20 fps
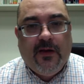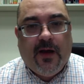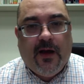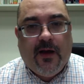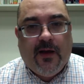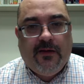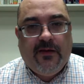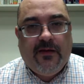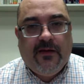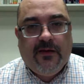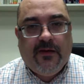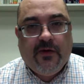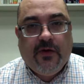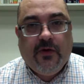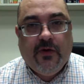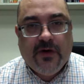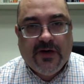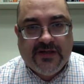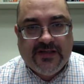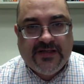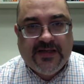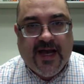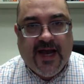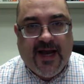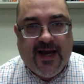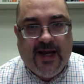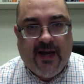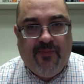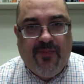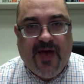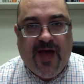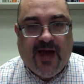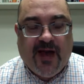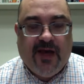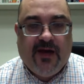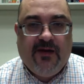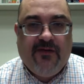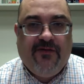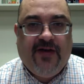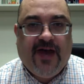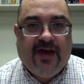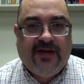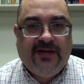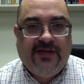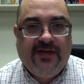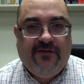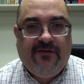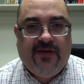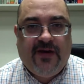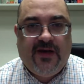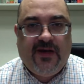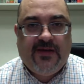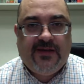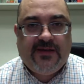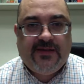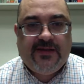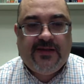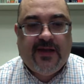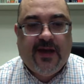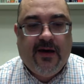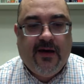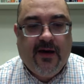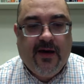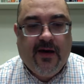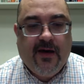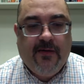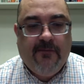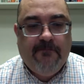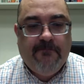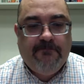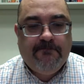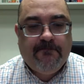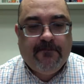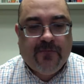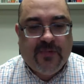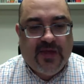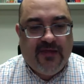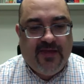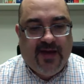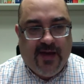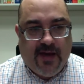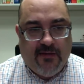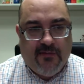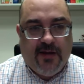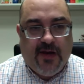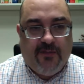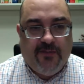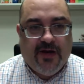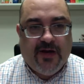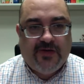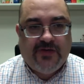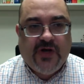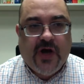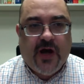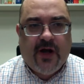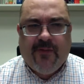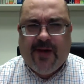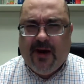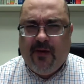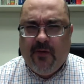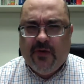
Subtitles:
the course site, a packet of activities that I'm going to talk about.